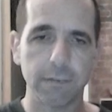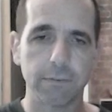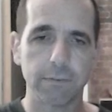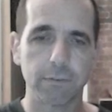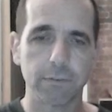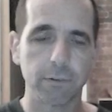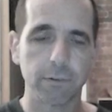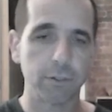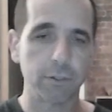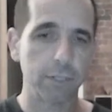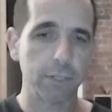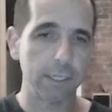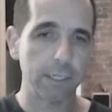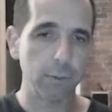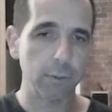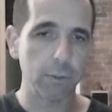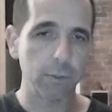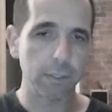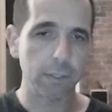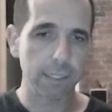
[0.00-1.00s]
crucially in
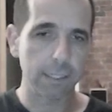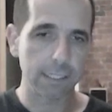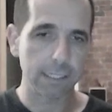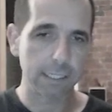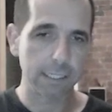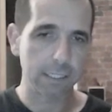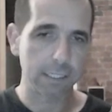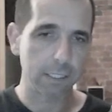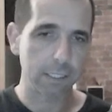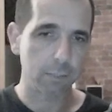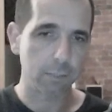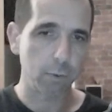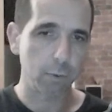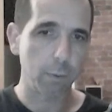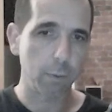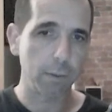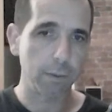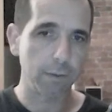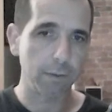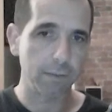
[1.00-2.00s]
all of this, is the
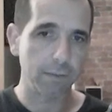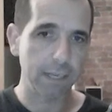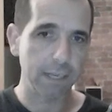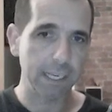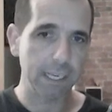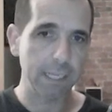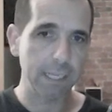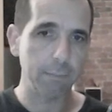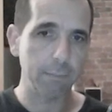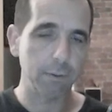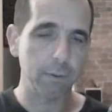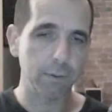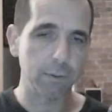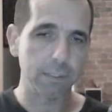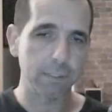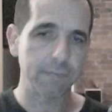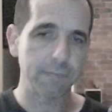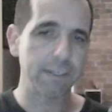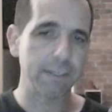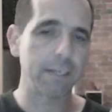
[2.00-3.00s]
swapping of the e pawns.
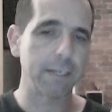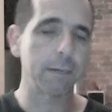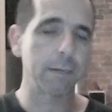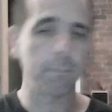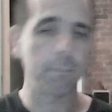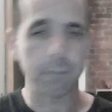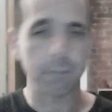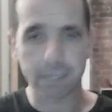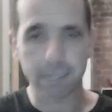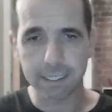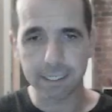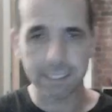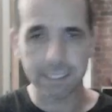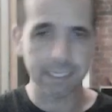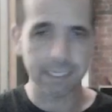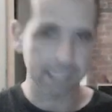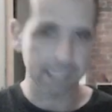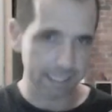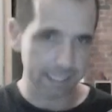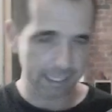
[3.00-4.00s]
If you can completely
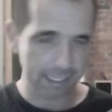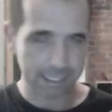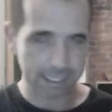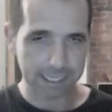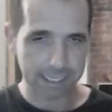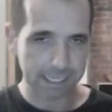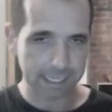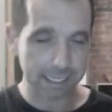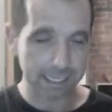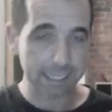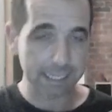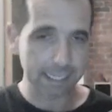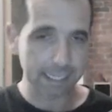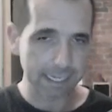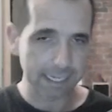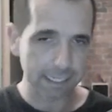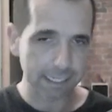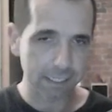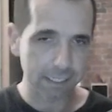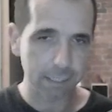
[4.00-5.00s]
clear the
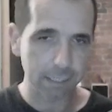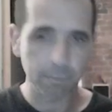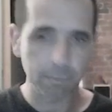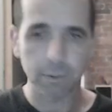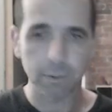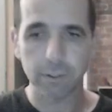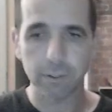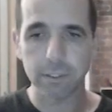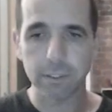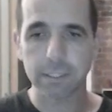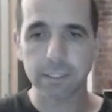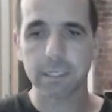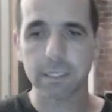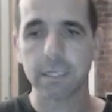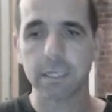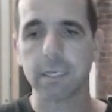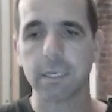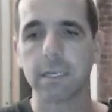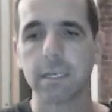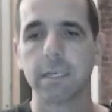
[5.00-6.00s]
kingside pawns,
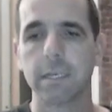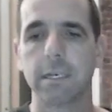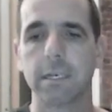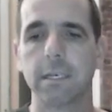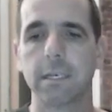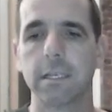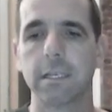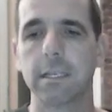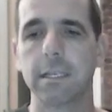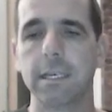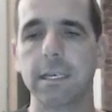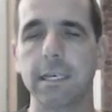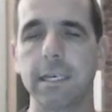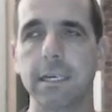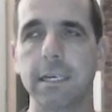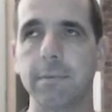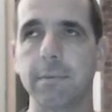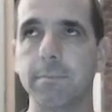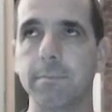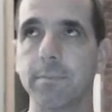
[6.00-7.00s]
the
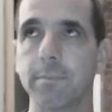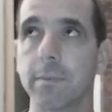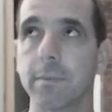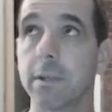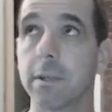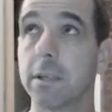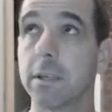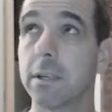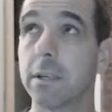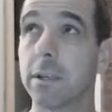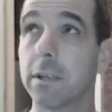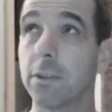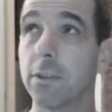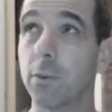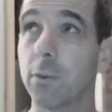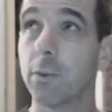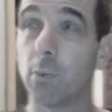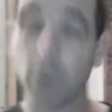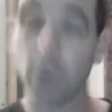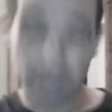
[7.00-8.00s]

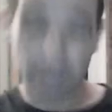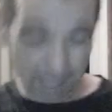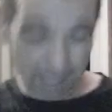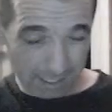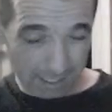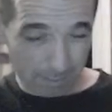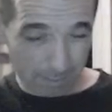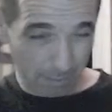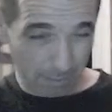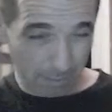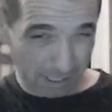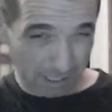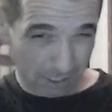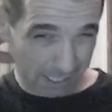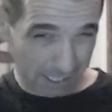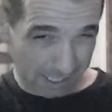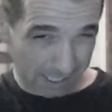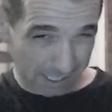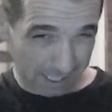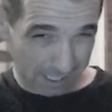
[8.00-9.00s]
widening the
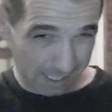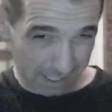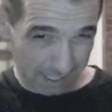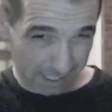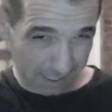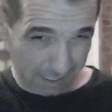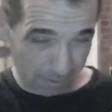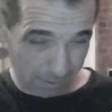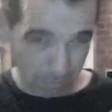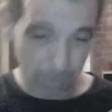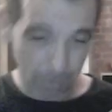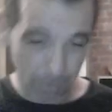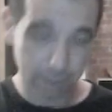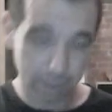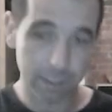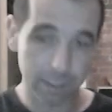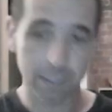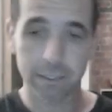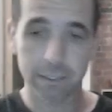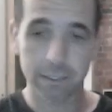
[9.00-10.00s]
beachhead doesn't
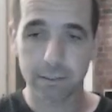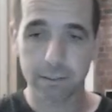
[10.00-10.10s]
work.